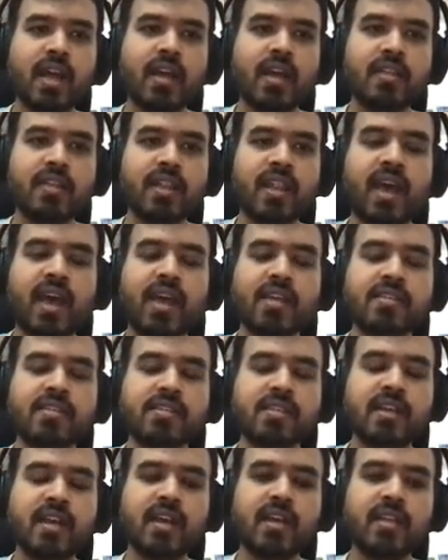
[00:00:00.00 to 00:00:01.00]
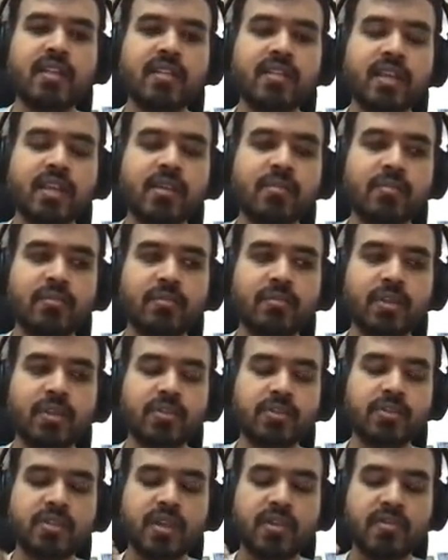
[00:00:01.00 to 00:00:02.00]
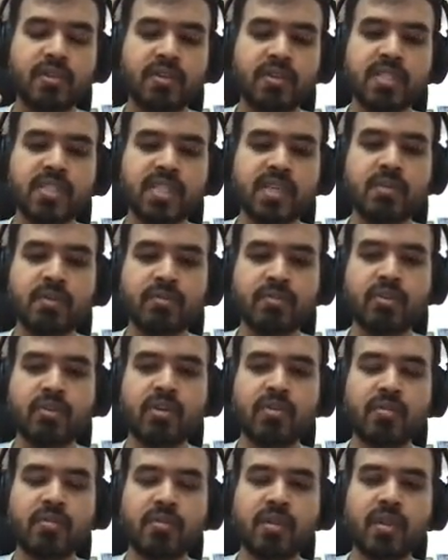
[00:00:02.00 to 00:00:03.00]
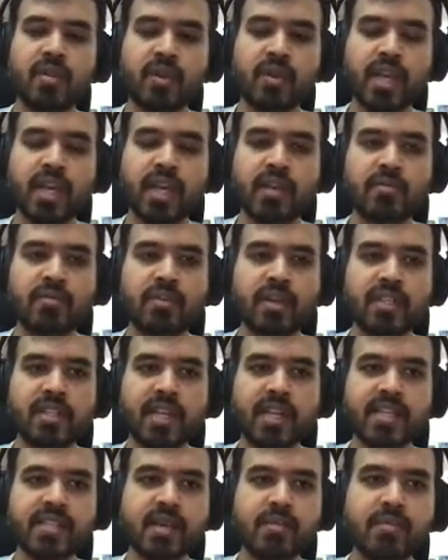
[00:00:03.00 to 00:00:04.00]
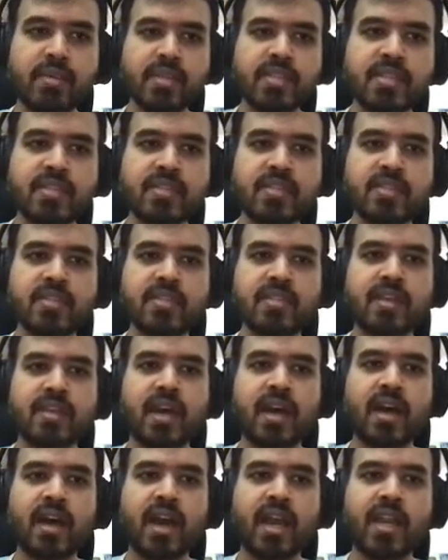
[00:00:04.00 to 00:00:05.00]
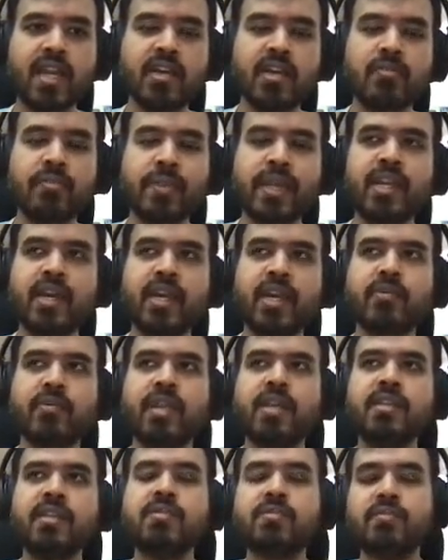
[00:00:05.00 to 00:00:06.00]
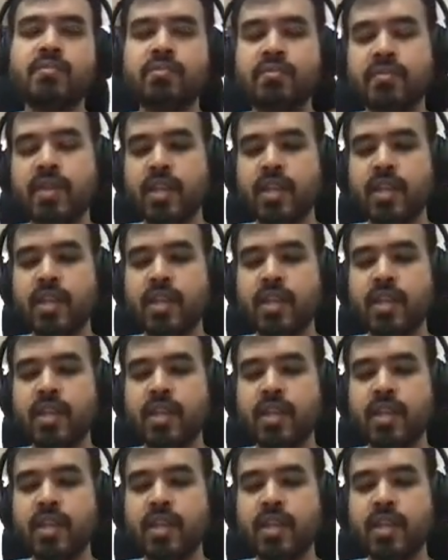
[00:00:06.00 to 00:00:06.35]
the last thing which we will see before looking at further examples is this idea of beta equivalence.